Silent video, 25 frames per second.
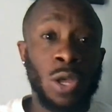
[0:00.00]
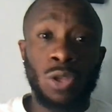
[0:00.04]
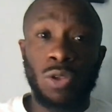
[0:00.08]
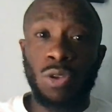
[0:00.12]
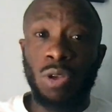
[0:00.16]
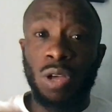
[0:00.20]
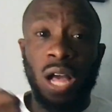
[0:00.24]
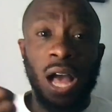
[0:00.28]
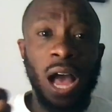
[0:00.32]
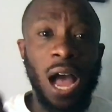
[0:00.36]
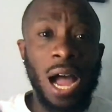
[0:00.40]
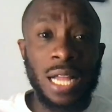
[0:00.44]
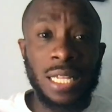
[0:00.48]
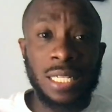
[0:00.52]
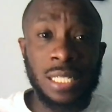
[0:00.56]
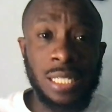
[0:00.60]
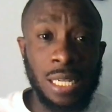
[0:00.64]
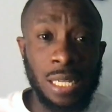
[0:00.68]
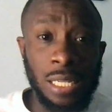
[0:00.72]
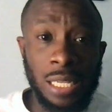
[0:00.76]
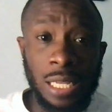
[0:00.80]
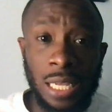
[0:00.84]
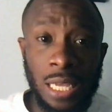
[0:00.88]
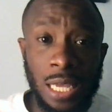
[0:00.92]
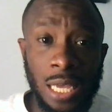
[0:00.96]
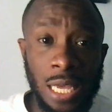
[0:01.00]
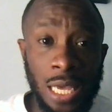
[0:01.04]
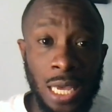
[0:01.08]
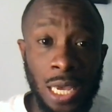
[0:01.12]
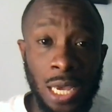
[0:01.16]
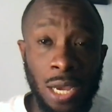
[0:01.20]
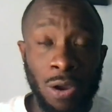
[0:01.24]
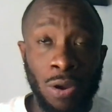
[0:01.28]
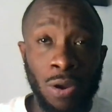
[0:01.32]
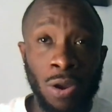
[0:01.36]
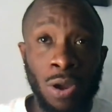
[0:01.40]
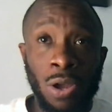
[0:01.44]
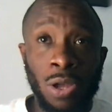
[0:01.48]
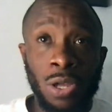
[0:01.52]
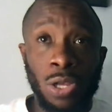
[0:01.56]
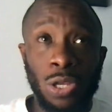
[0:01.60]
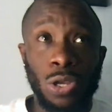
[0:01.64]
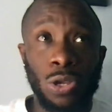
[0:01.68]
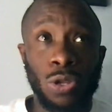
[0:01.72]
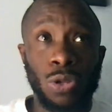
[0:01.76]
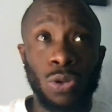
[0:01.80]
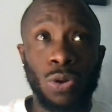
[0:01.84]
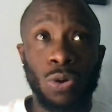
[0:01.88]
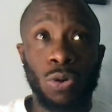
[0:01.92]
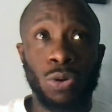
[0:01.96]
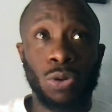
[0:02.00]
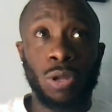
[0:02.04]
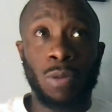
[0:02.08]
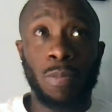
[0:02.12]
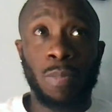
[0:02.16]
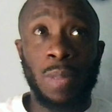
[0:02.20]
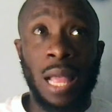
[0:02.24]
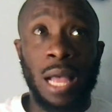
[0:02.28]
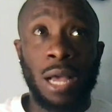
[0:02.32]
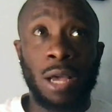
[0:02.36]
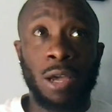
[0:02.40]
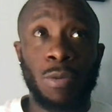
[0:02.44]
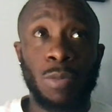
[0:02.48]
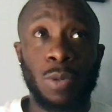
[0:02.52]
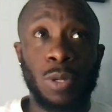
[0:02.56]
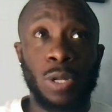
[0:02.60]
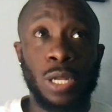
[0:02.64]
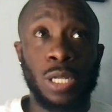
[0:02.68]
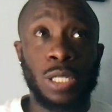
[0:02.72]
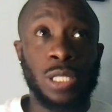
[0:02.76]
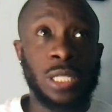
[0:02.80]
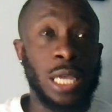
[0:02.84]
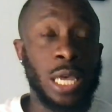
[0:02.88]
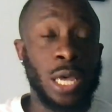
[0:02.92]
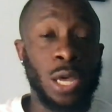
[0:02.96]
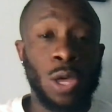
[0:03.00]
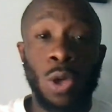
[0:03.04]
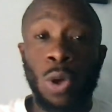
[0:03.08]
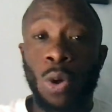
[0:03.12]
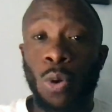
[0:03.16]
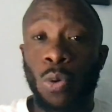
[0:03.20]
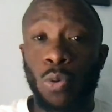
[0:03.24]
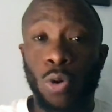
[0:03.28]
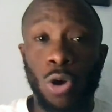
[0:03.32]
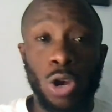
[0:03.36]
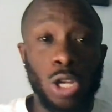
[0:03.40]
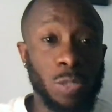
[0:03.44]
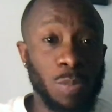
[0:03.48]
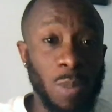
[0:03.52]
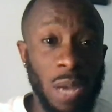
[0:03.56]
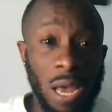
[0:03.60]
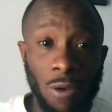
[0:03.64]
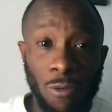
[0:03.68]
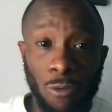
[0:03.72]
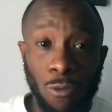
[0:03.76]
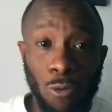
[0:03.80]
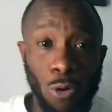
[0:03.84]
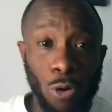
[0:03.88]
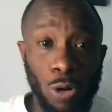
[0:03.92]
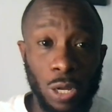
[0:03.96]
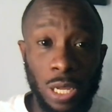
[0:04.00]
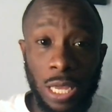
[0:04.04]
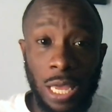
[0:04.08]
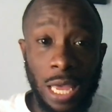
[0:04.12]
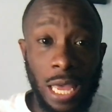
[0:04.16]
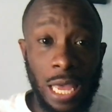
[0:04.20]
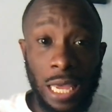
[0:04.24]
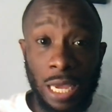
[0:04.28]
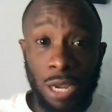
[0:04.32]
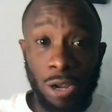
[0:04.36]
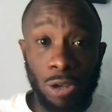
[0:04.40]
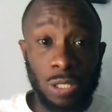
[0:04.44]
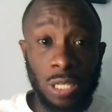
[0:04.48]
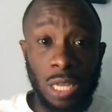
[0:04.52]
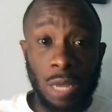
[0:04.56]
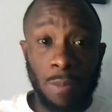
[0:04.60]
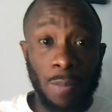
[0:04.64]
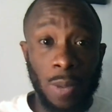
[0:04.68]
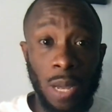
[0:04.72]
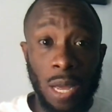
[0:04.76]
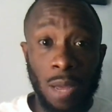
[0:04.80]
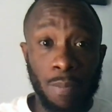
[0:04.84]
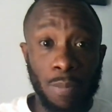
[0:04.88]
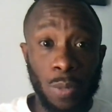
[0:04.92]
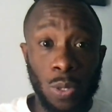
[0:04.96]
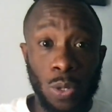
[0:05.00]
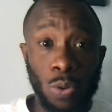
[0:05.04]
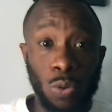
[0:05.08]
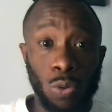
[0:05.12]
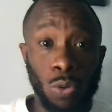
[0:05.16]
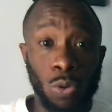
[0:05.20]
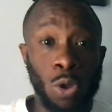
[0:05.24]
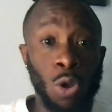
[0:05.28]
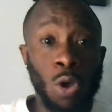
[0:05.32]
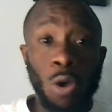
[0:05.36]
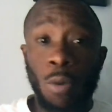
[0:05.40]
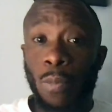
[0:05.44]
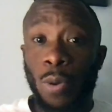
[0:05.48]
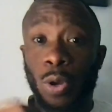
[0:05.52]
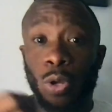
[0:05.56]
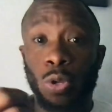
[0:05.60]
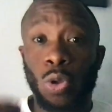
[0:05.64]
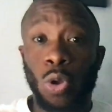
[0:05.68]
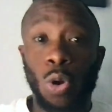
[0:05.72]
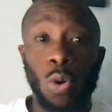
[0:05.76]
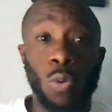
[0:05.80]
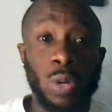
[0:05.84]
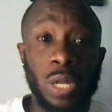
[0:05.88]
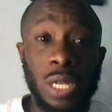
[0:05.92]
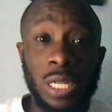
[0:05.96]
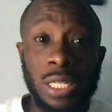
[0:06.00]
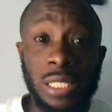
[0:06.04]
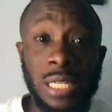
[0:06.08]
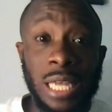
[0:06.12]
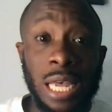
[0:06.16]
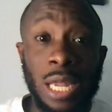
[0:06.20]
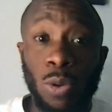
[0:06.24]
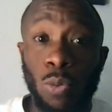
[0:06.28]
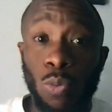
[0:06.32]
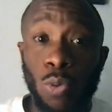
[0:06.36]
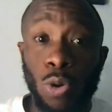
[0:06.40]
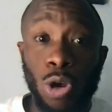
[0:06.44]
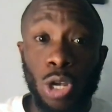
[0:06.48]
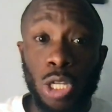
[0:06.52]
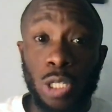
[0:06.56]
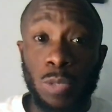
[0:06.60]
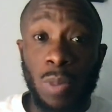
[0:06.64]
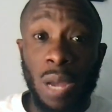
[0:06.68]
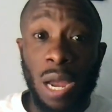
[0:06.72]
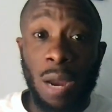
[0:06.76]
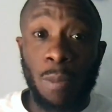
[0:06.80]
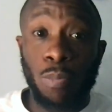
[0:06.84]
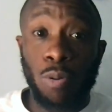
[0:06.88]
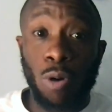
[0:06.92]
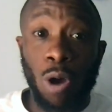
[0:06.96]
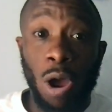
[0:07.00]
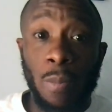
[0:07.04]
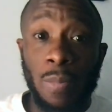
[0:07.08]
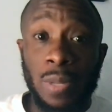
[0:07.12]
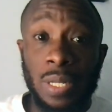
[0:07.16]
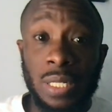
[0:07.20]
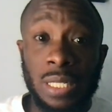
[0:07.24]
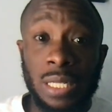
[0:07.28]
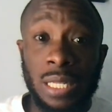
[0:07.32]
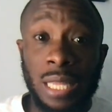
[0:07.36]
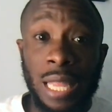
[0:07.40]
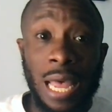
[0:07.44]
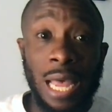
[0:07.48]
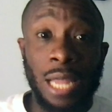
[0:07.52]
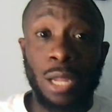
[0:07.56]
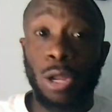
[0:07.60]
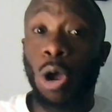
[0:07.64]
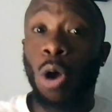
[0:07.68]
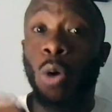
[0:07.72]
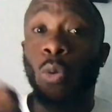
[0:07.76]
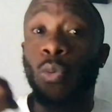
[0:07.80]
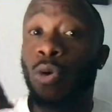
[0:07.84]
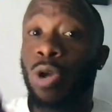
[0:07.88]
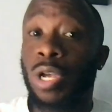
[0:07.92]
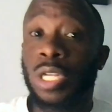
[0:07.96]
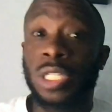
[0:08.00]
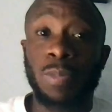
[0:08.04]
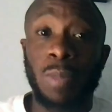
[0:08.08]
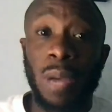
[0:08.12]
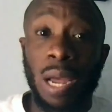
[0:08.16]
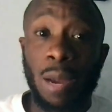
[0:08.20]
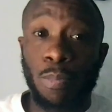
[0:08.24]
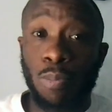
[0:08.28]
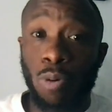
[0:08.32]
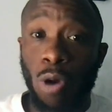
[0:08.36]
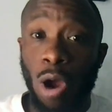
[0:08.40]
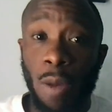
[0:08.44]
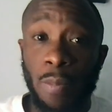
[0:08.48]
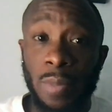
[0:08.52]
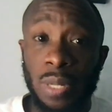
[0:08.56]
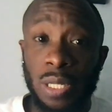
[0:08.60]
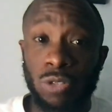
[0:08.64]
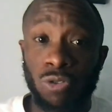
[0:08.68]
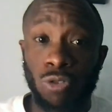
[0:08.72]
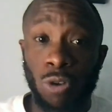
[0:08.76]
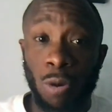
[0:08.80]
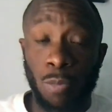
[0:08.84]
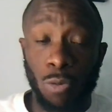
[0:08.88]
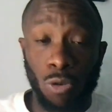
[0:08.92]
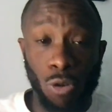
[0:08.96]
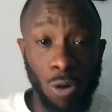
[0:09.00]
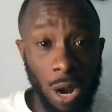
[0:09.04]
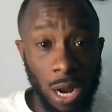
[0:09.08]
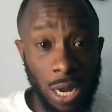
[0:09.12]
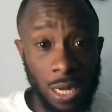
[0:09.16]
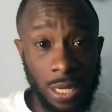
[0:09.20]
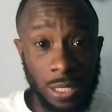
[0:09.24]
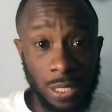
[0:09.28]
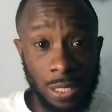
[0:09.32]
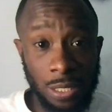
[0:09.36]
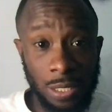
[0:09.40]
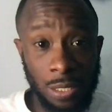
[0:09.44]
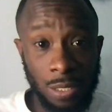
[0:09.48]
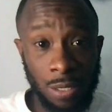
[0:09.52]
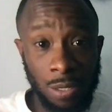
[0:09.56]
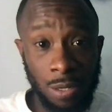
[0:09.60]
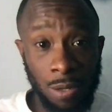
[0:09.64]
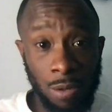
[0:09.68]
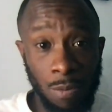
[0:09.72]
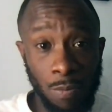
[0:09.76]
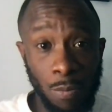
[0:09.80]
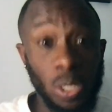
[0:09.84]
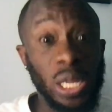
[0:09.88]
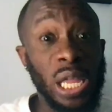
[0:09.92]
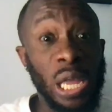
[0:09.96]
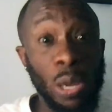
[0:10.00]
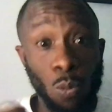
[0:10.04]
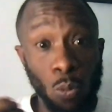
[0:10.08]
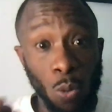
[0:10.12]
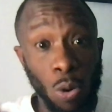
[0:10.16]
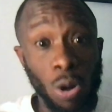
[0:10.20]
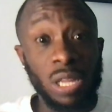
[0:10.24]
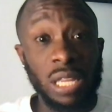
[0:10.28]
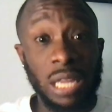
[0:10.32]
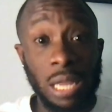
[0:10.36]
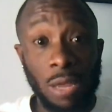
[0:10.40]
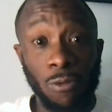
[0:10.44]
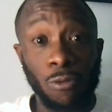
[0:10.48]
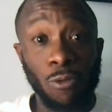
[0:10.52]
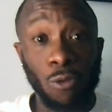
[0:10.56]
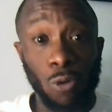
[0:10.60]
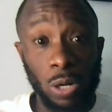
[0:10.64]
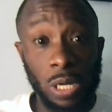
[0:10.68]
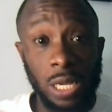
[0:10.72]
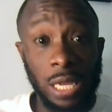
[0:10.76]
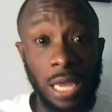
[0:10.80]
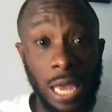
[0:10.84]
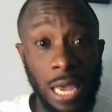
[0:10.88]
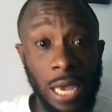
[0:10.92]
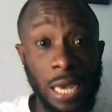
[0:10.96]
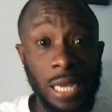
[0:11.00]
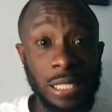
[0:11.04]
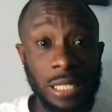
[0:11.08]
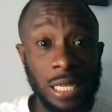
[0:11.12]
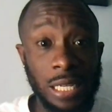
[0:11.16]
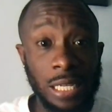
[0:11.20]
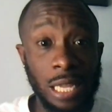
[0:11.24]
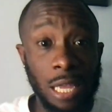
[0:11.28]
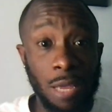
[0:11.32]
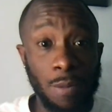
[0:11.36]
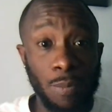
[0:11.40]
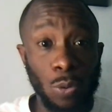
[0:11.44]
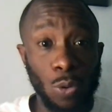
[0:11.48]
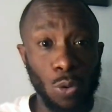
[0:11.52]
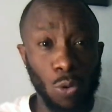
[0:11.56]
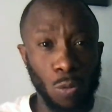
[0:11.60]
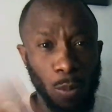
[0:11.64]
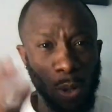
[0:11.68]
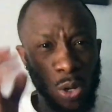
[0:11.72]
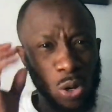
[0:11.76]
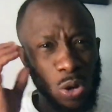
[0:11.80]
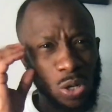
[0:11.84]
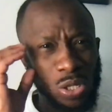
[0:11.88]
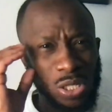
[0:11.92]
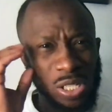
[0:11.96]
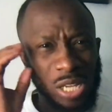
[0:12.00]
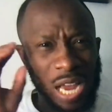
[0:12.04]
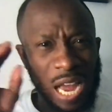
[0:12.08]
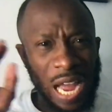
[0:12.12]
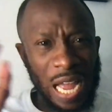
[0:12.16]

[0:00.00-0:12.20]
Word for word: You constantly hear, you know, the black community say, Where's my 40 acres and my mule? But no one is saying, Where's my promised land? or Where's my promise from Christ? but they want their 40 acres and their mule because their